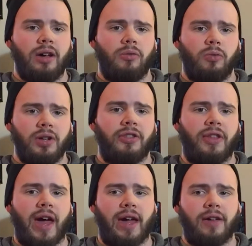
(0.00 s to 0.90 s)
with
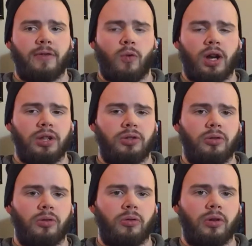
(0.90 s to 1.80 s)
that, if you want to
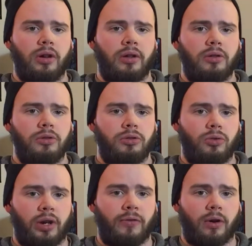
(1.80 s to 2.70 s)
do
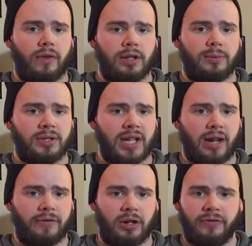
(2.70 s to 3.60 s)
24 frames per
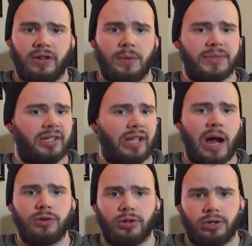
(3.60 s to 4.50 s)
second for your films, it
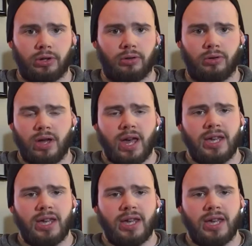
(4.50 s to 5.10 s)
allows you to.